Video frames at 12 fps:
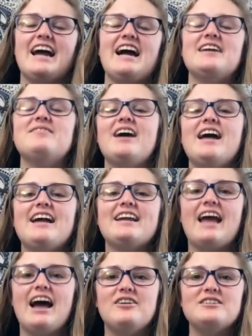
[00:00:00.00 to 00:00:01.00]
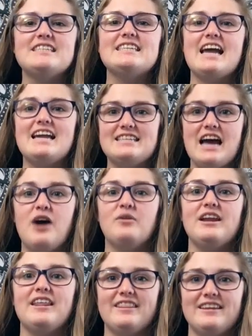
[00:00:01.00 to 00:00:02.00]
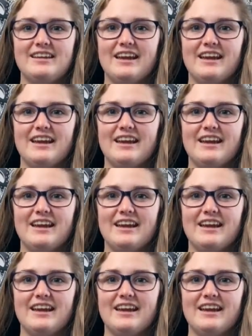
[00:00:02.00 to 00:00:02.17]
I am counting down the